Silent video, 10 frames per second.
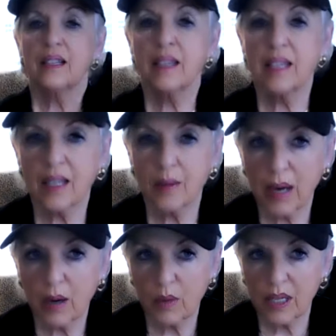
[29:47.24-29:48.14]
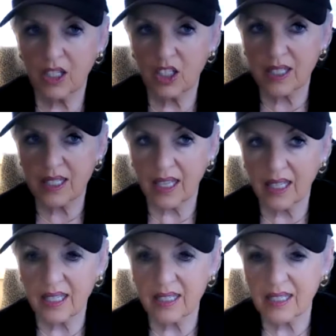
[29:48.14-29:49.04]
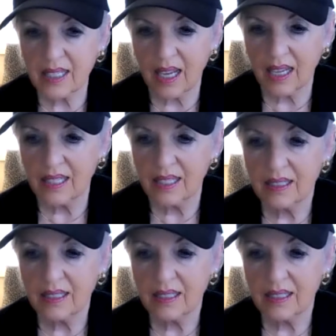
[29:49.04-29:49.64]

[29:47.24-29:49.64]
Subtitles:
think about what it looks like inside.